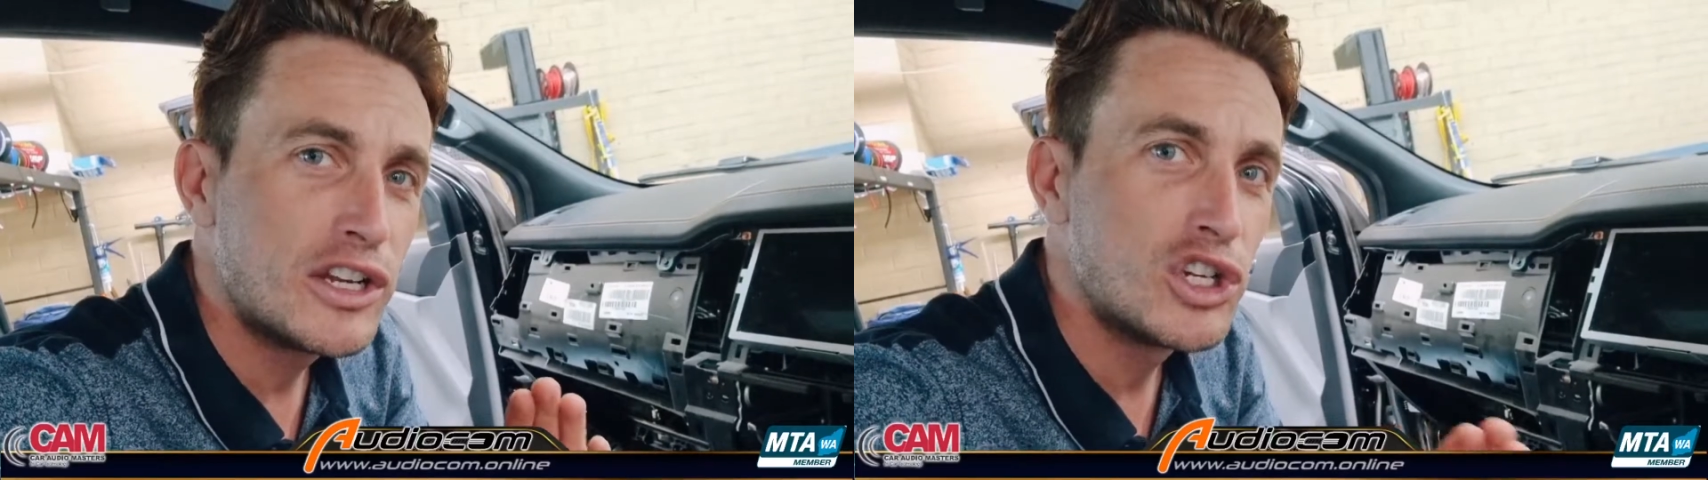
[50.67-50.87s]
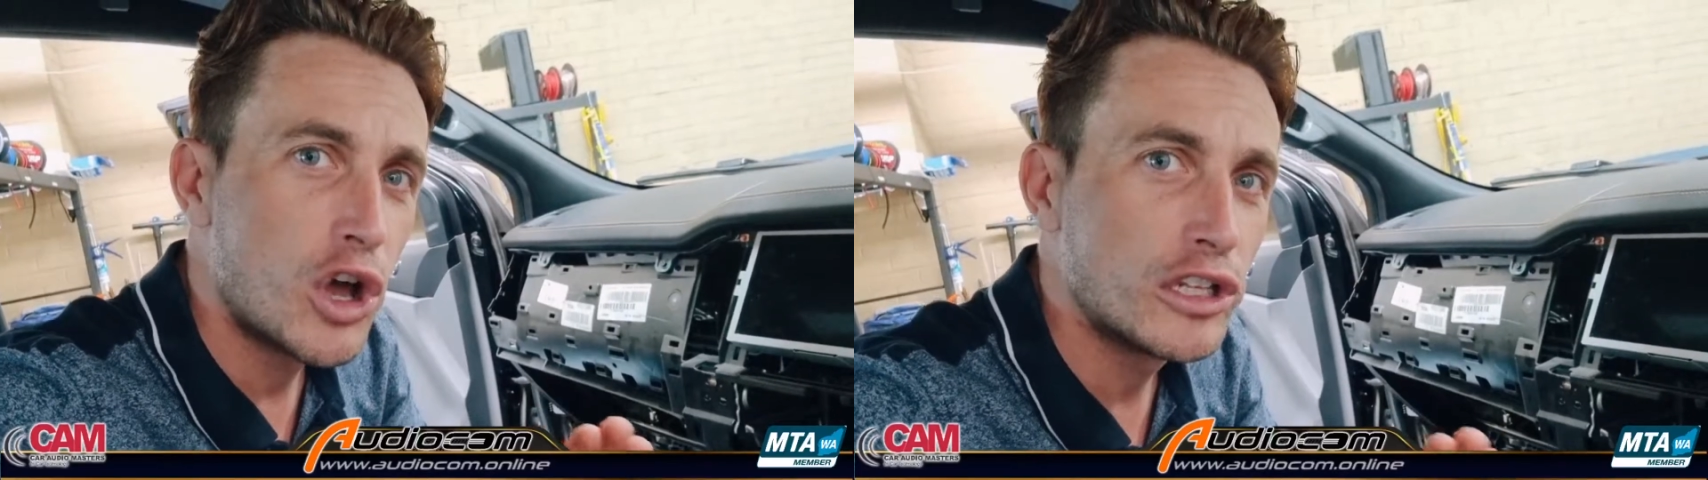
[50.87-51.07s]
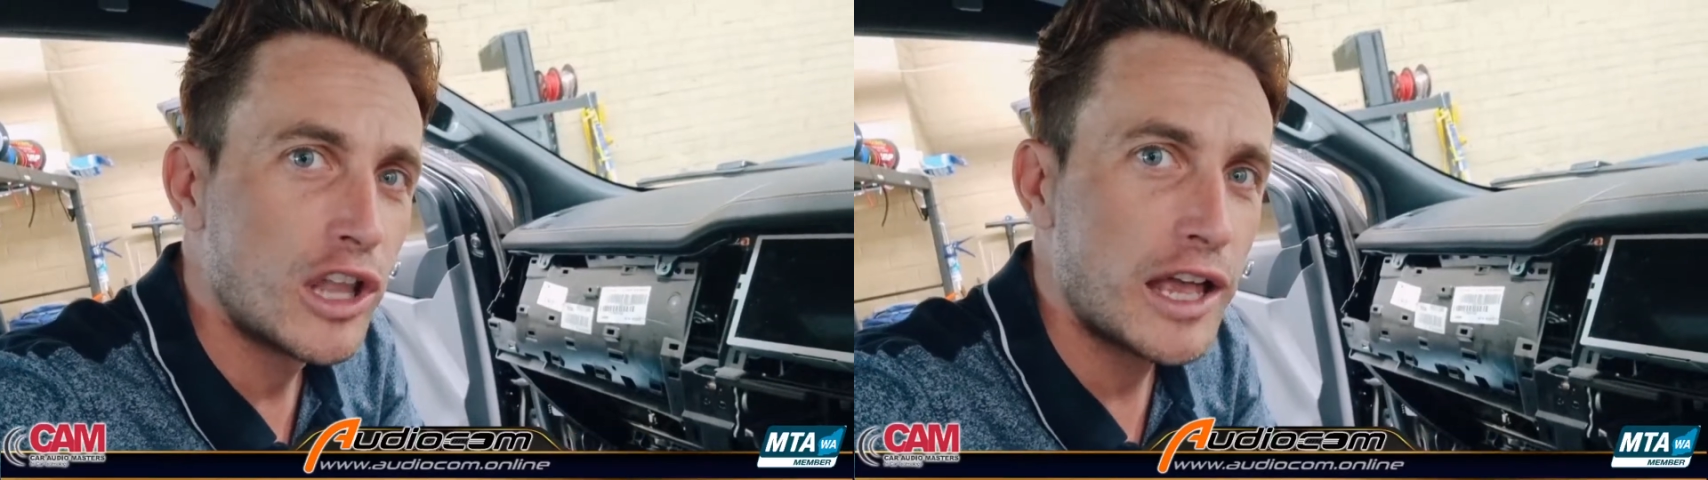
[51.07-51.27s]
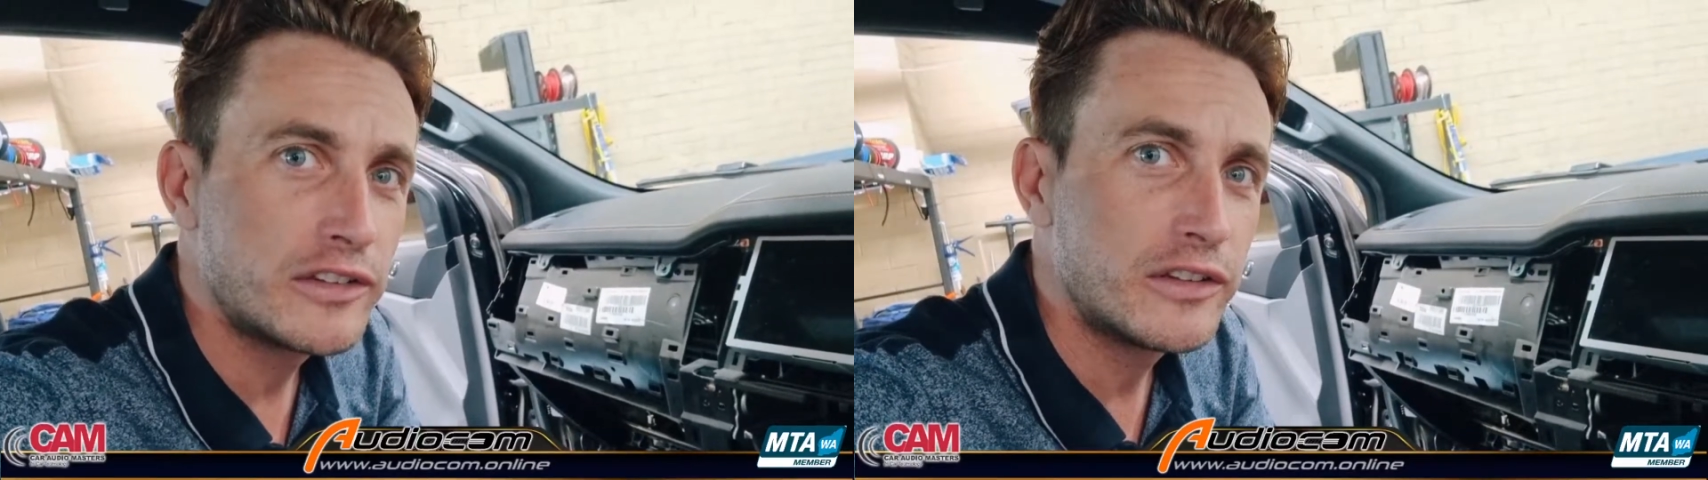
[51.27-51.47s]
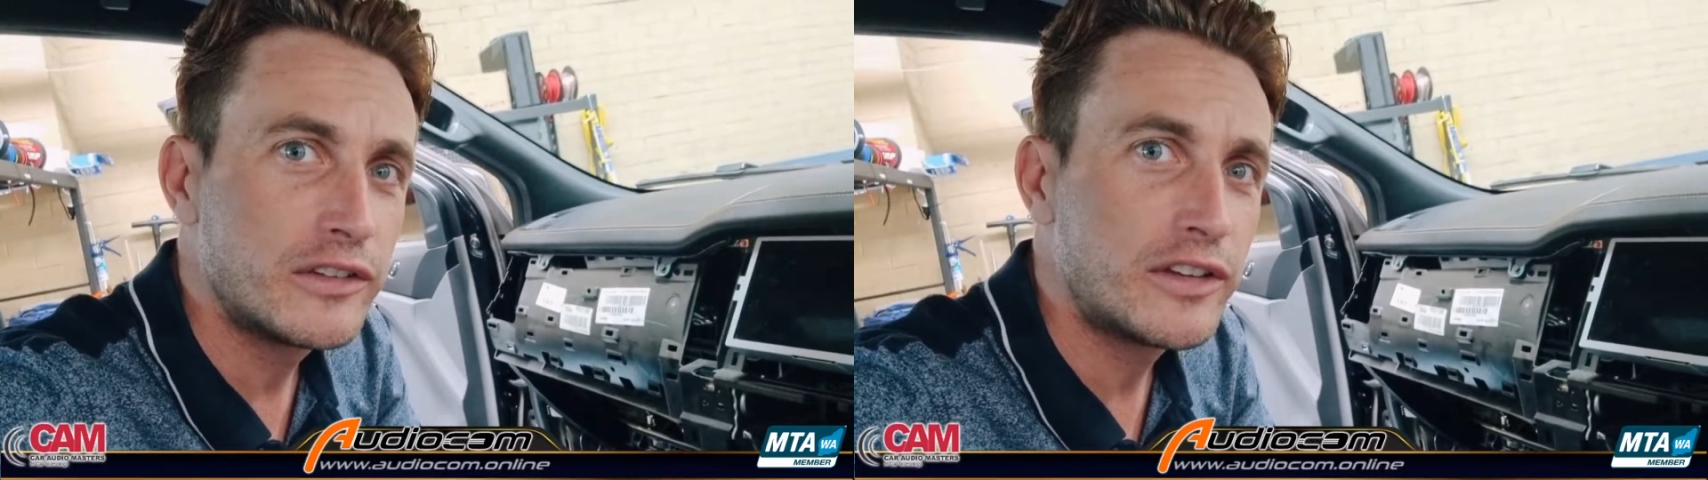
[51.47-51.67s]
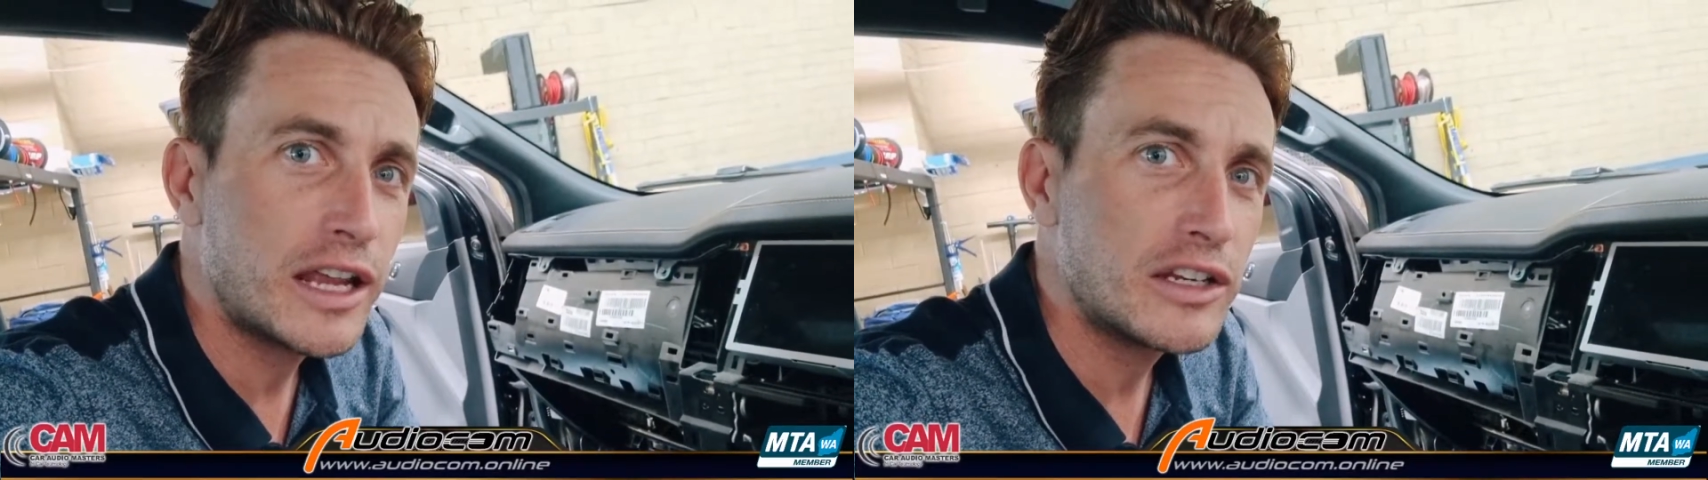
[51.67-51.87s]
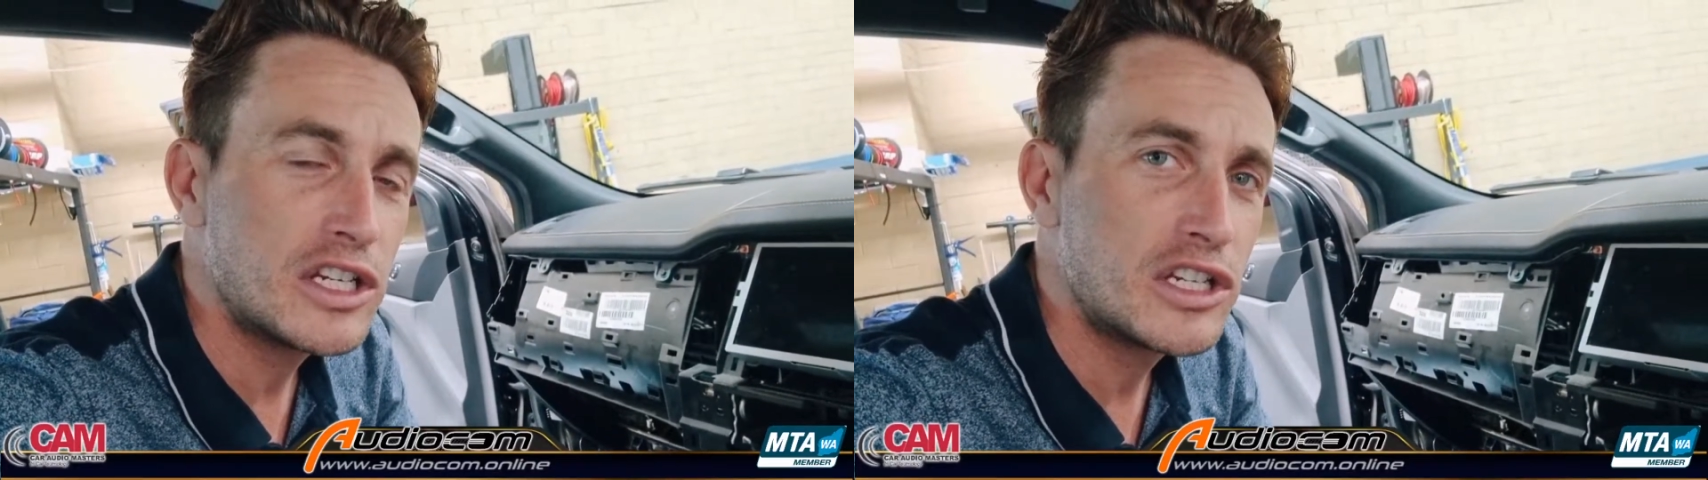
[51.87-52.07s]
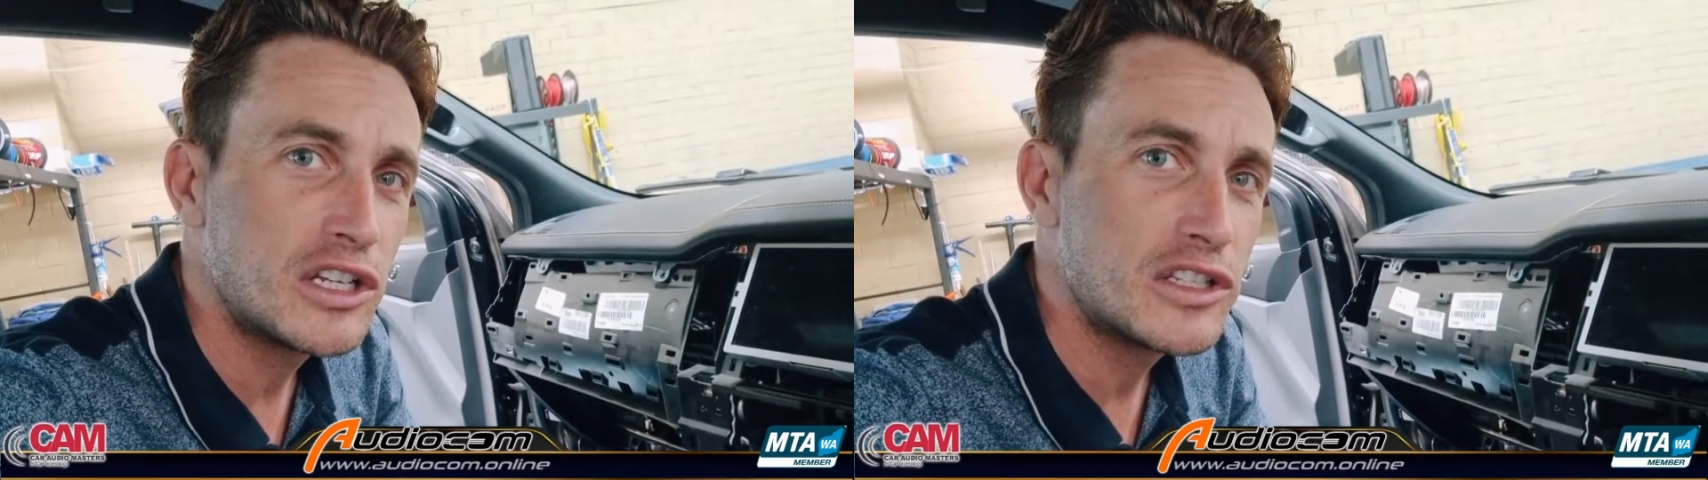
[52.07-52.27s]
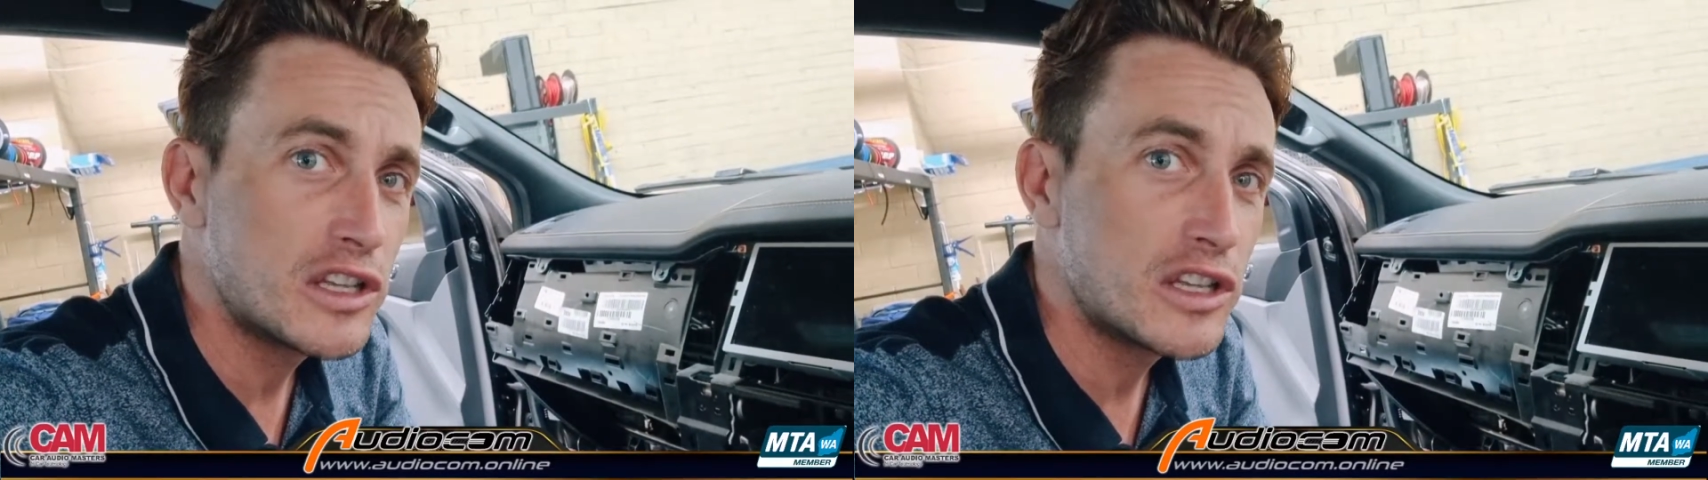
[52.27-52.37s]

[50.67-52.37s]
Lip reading: non-licensed technicians,